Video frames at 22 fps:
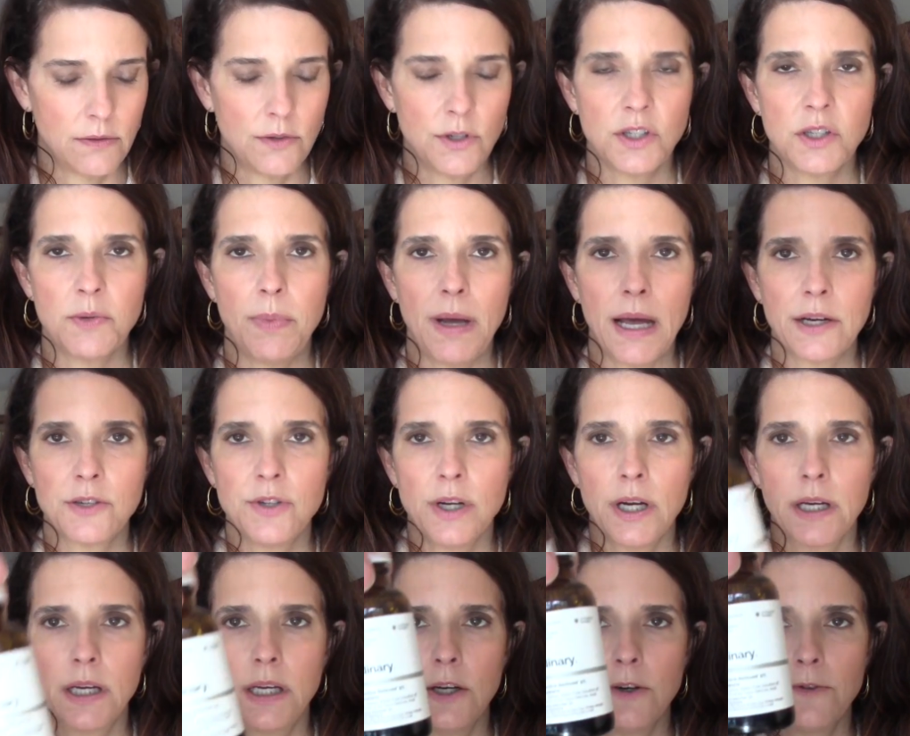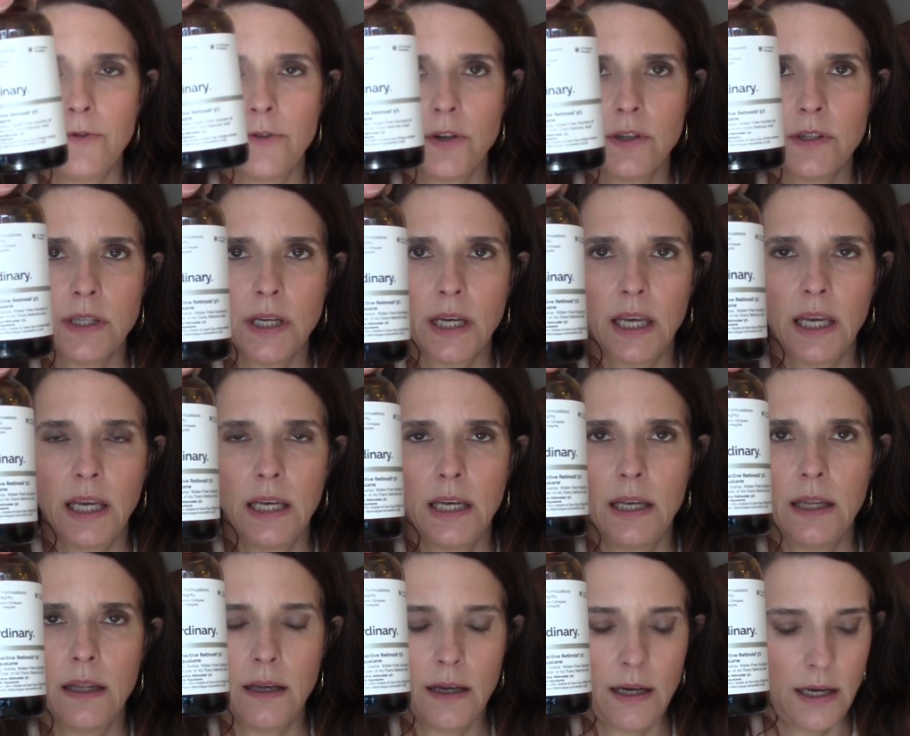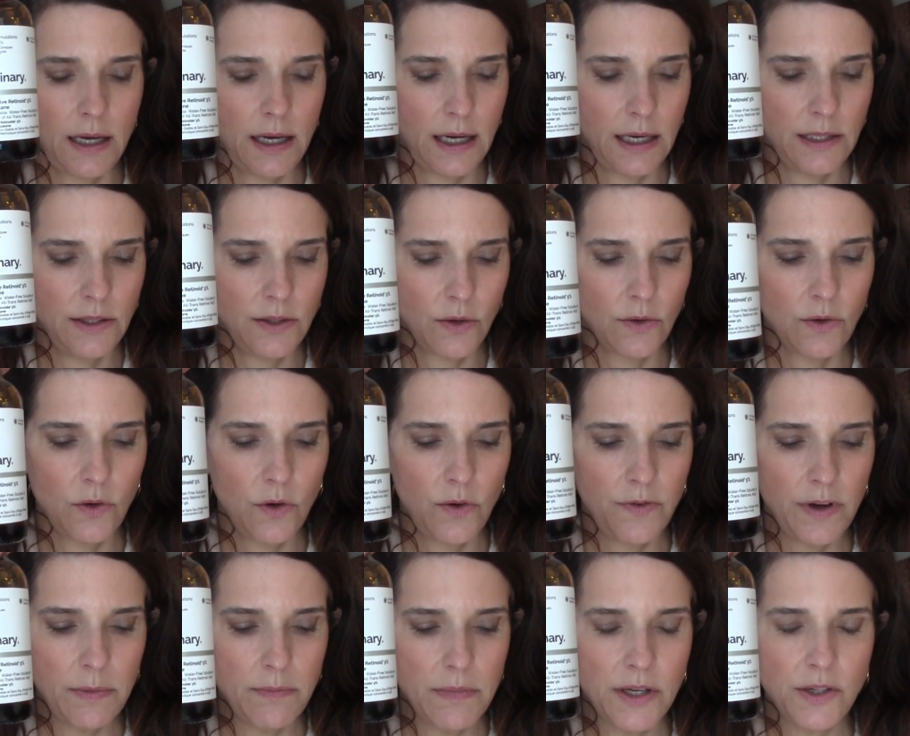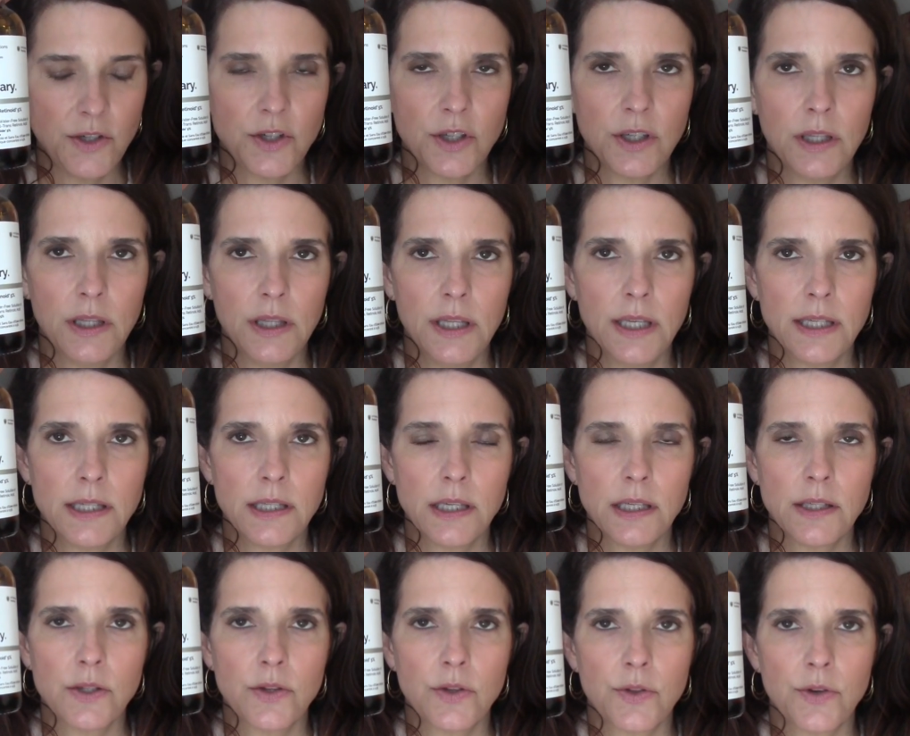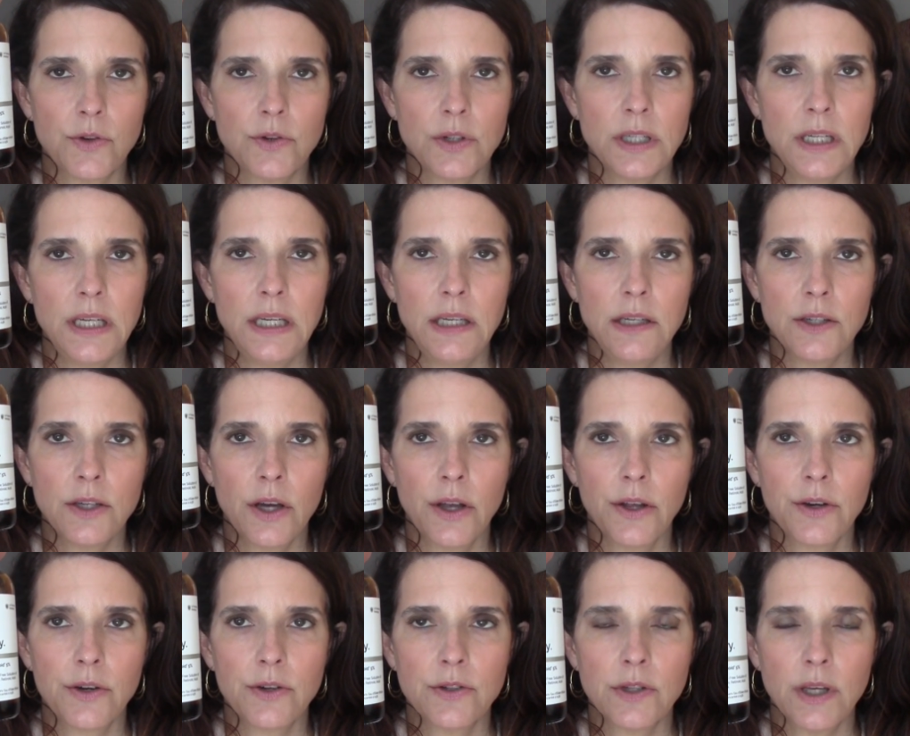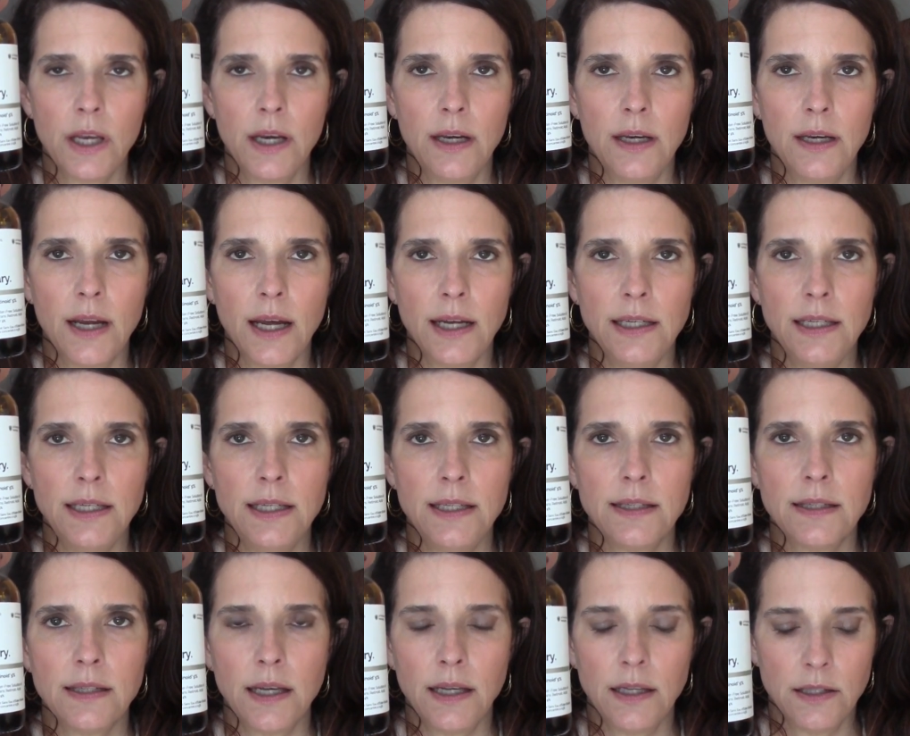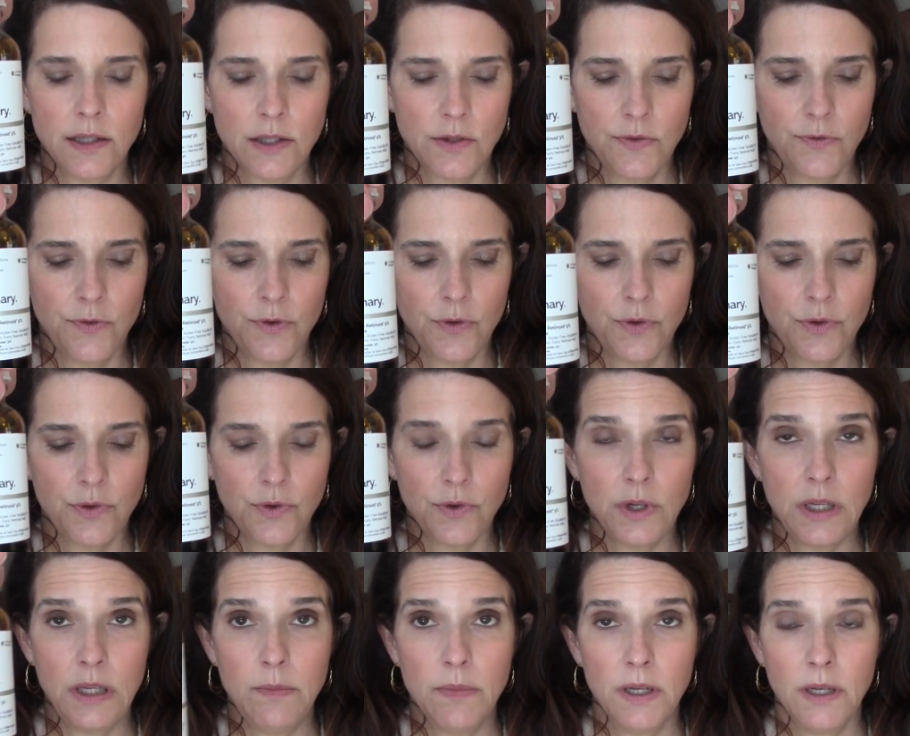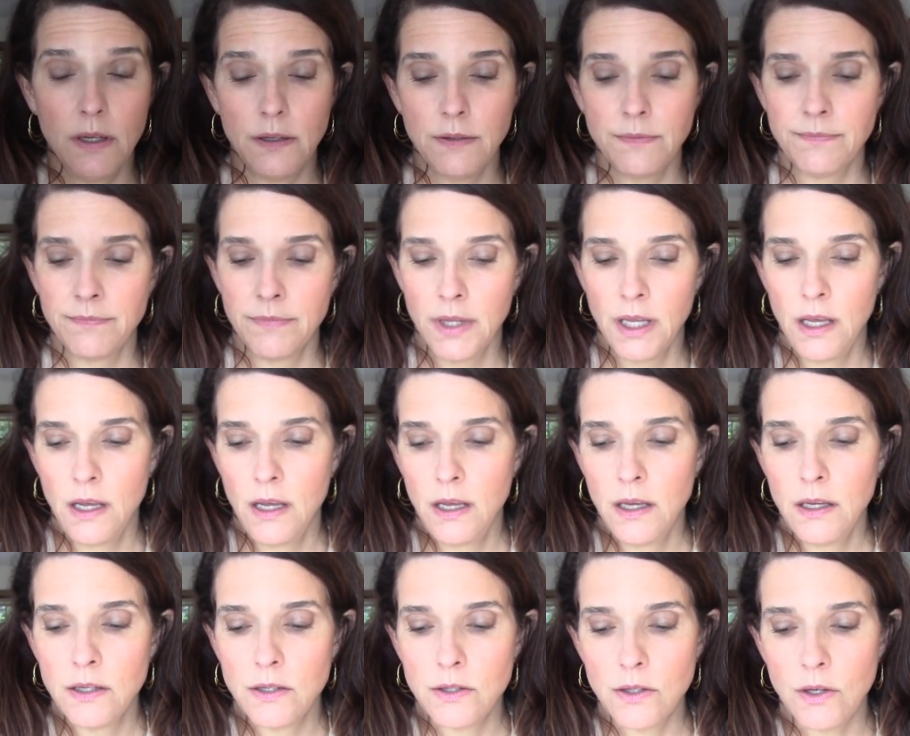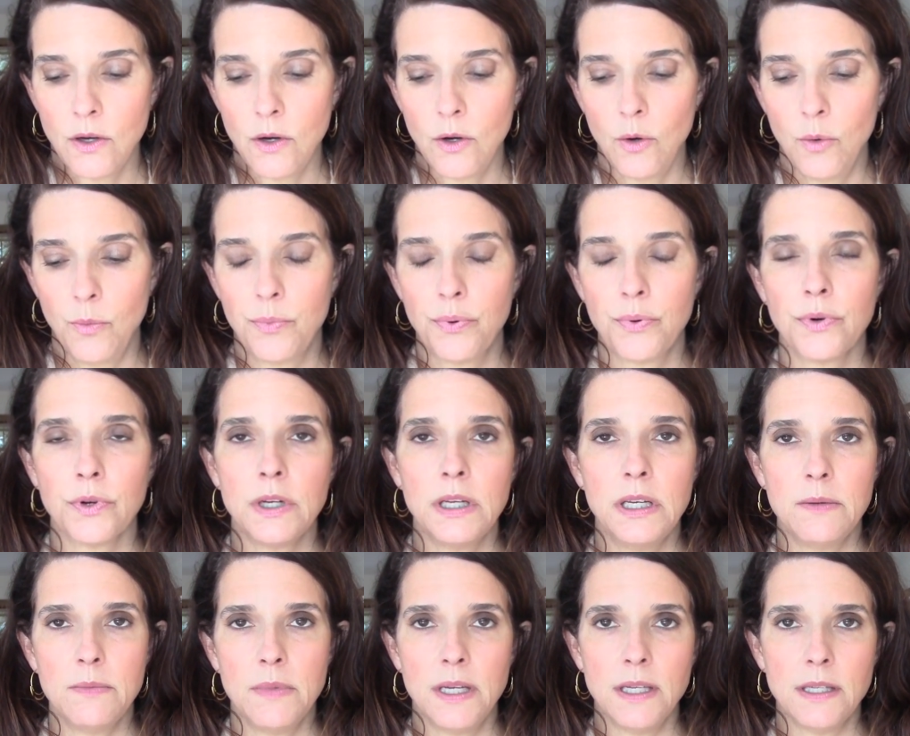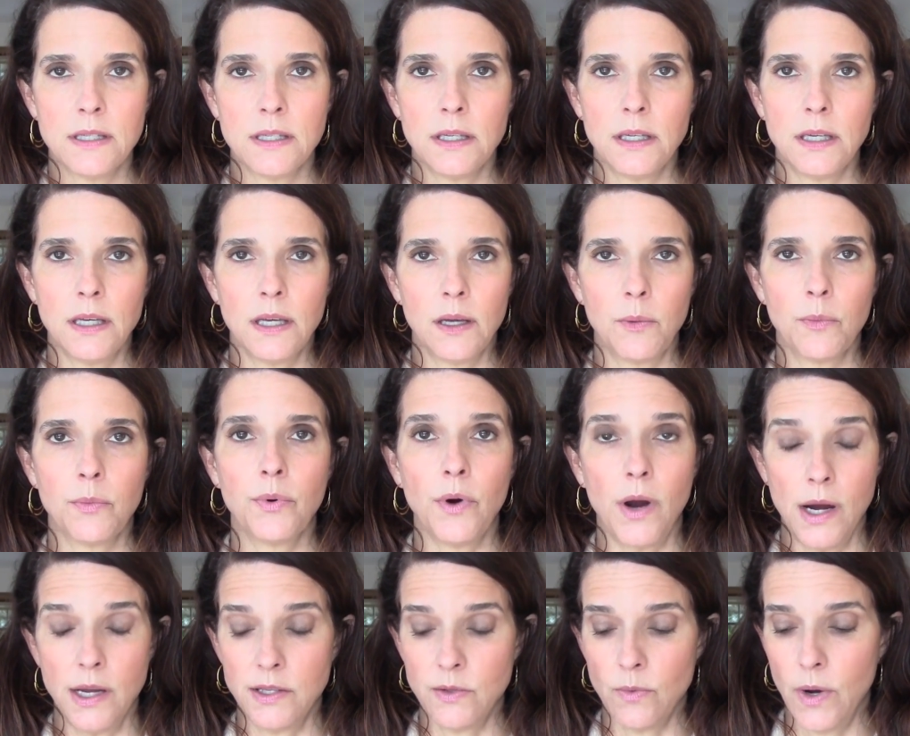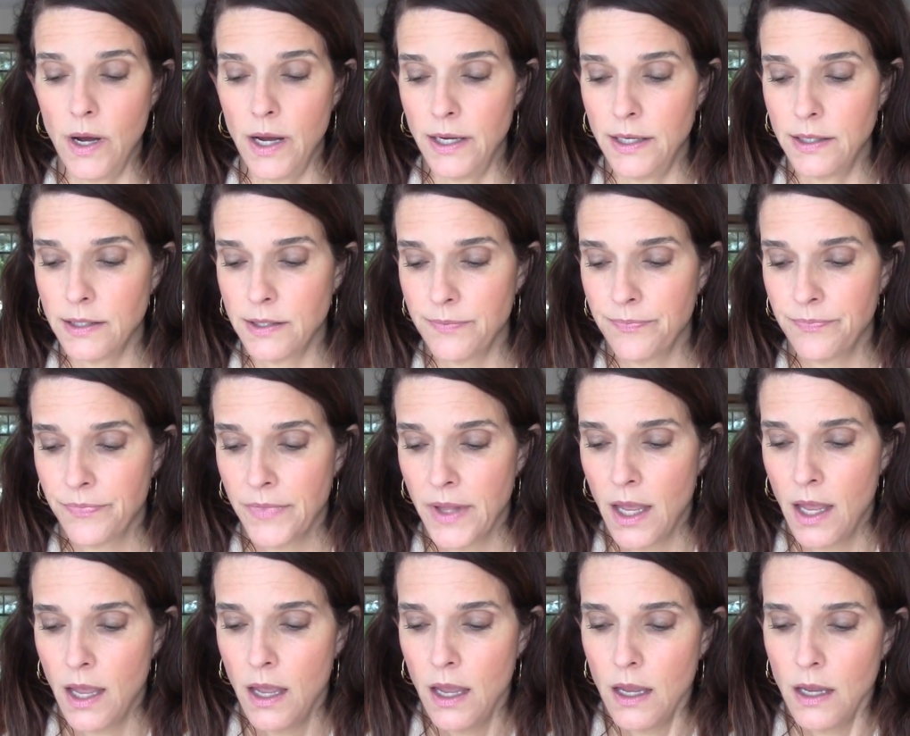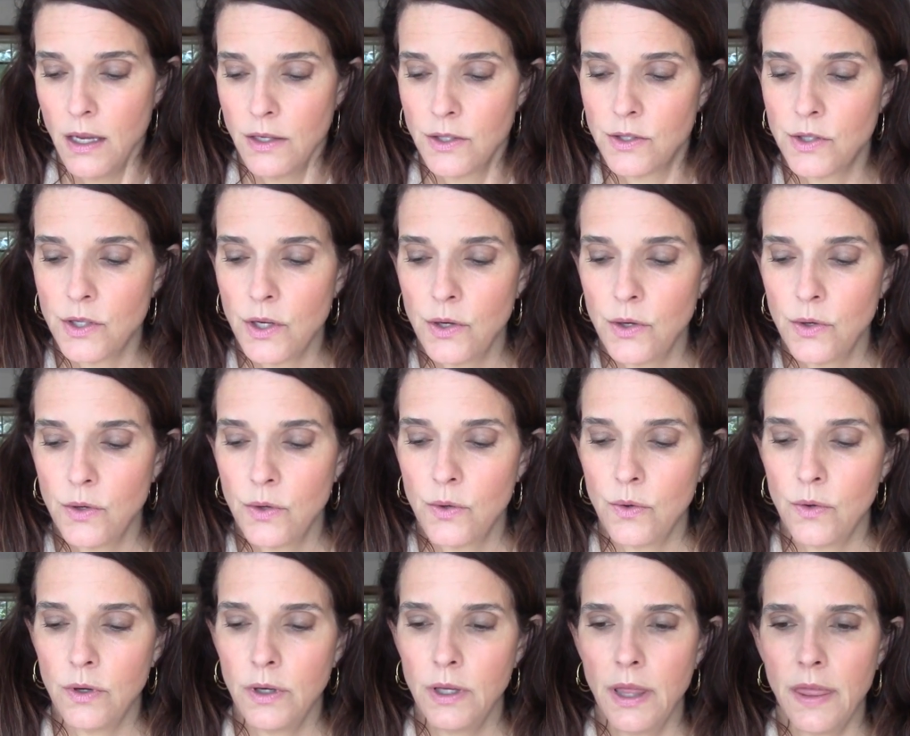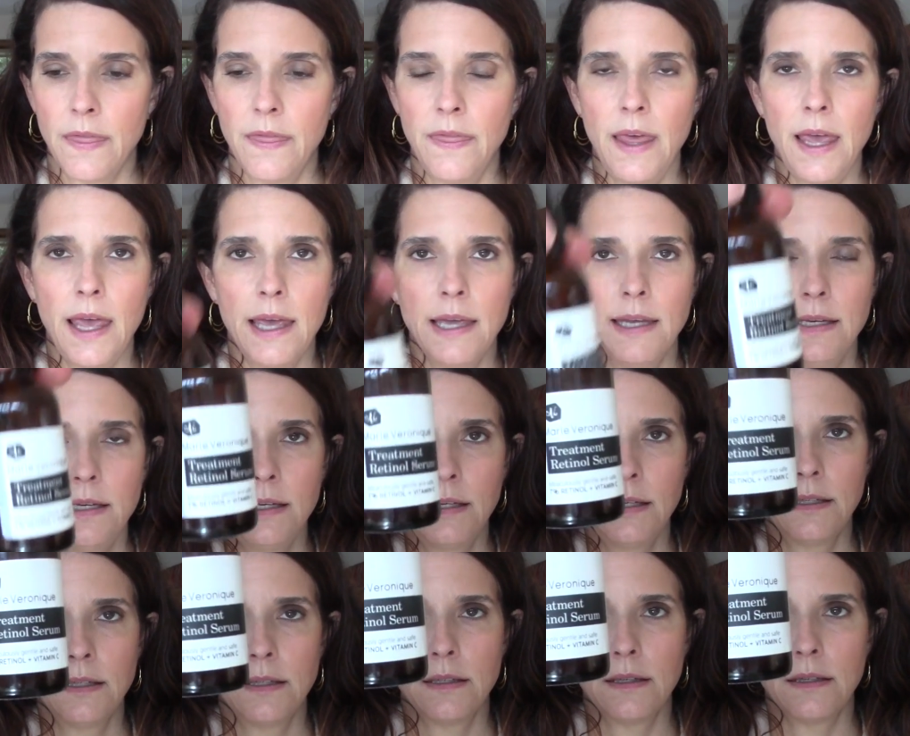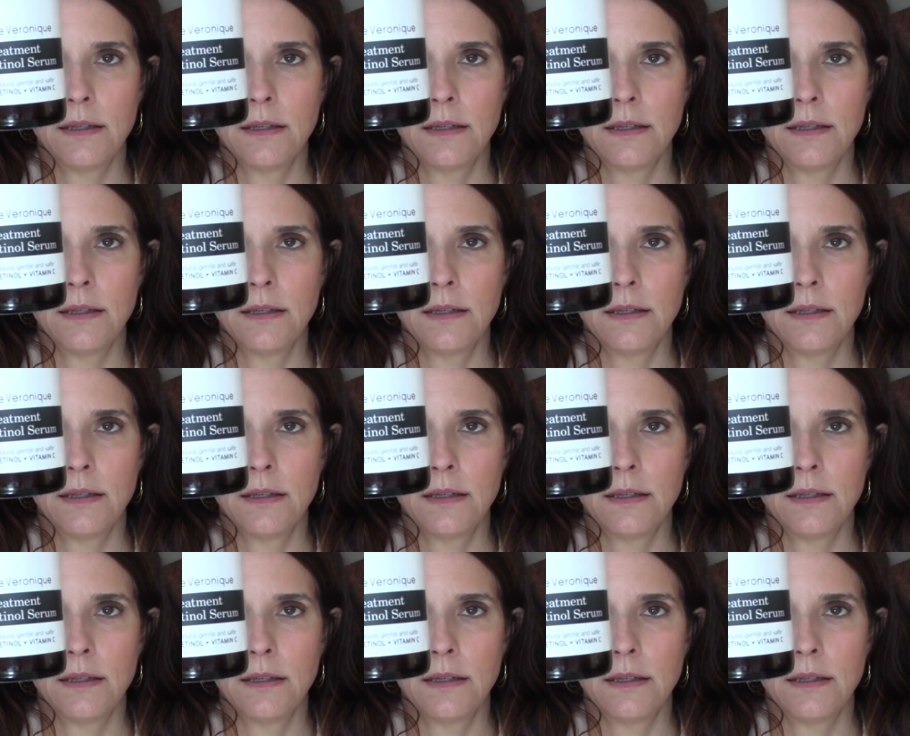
Just to backtrack here for a second, I don't know if I mentioned, this is thirteen ninety for thirty mil. So pretty amazing price-wise. So then,